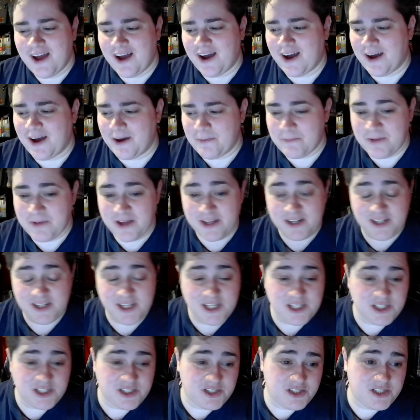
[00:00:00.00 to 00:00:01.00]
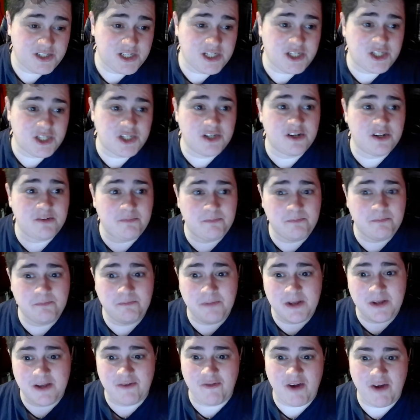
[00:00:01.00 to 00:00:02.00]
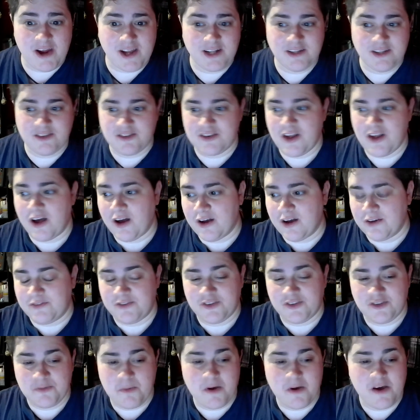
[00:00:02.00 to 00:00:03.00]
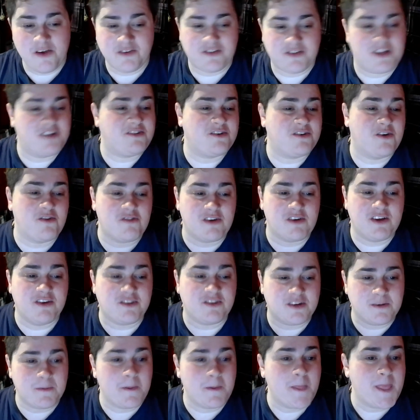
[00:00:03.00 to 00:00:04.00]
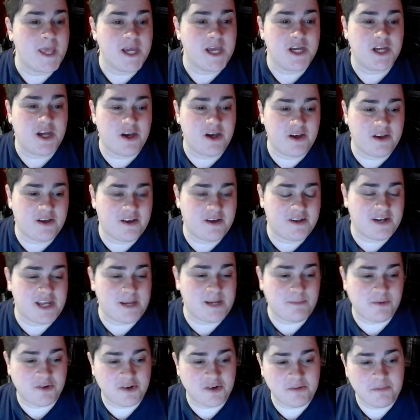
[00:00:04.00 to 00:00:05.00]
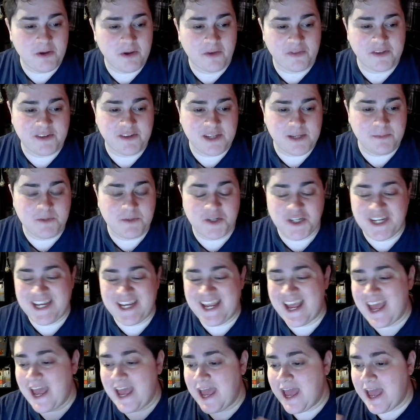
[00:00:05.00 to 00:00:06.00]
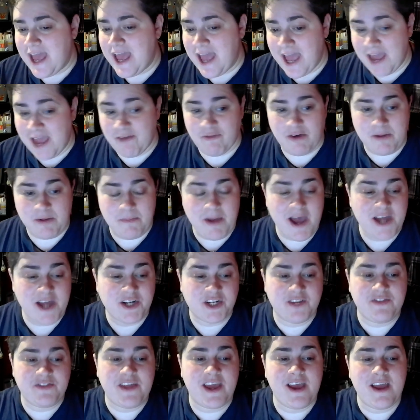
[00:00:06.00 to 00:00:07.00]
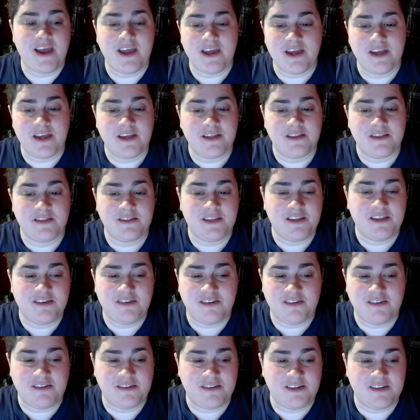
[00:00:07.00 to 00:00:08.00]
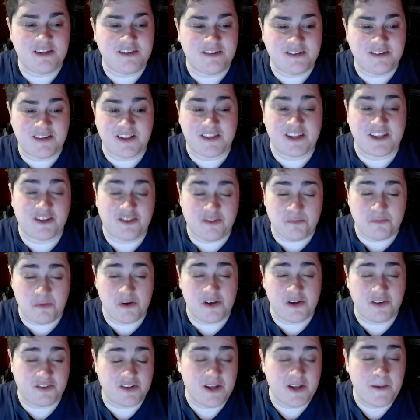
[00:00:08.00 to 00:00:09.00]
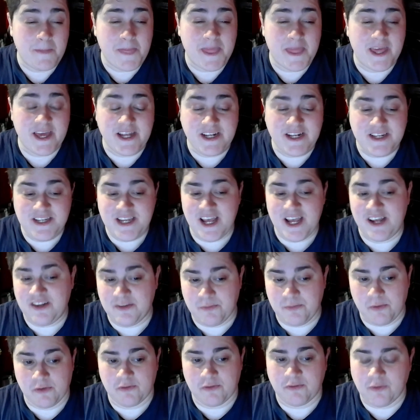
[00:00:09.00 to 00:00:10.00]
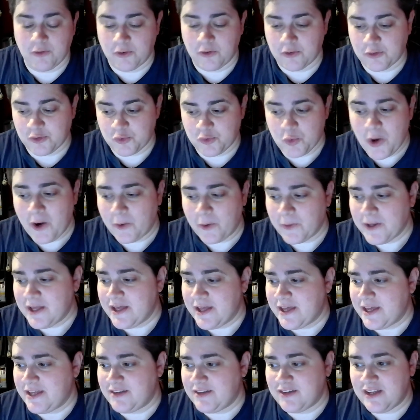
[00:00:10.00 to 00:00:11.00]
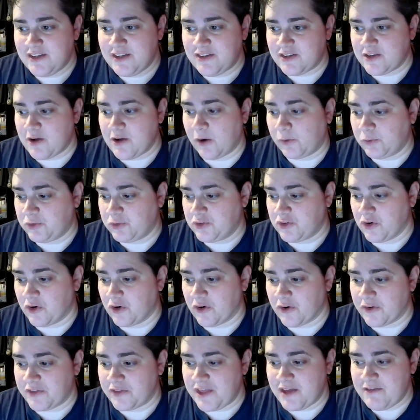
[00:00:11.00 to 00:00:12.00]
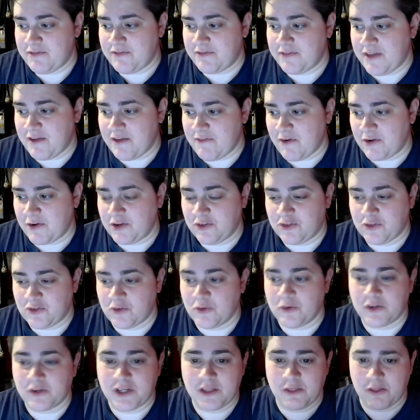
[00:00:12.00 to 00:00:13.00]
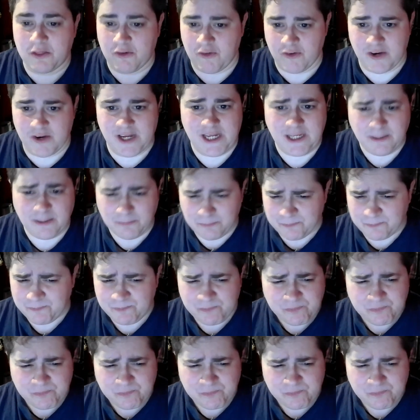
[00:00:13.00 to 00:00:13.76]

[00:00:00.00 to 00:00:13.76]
And she should be a regular starter for Spurs. There's no reason her name shouldn't be on the team sheet every match. And this is something Spurs are desperate for as well, is a goal scorer. They've only scored in three